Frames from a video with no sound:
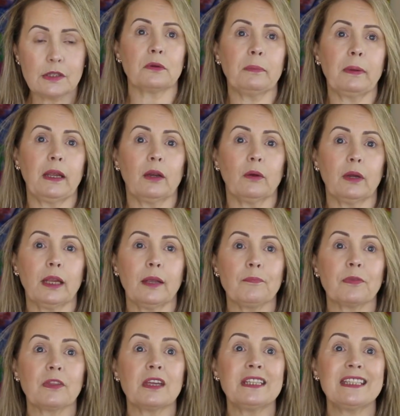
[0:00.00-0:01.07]

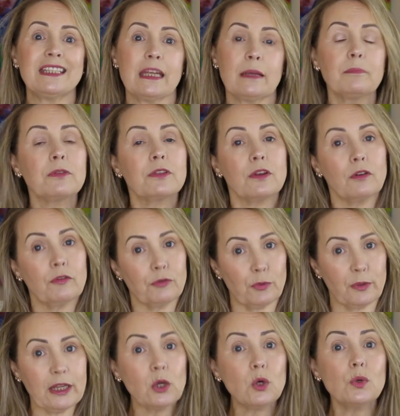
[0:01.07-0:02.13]
repairing the depth of
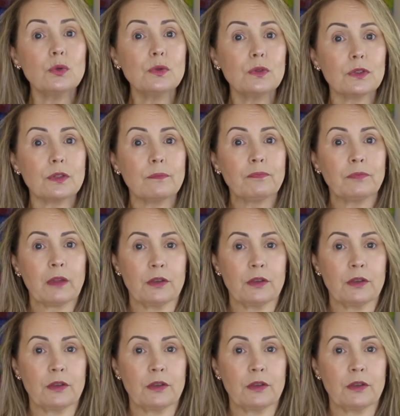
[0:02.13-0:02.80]
wrinkles.